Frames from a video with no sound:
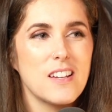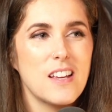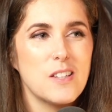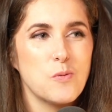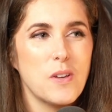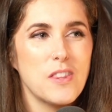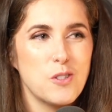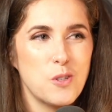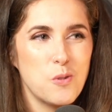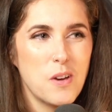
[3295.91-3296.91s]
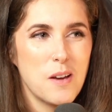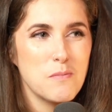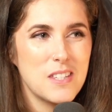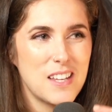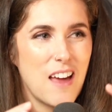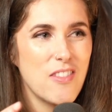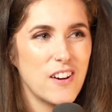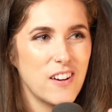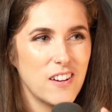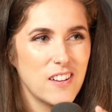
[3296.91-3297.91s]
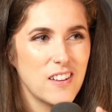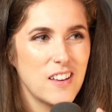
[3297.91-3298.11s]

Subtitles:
is when the two come together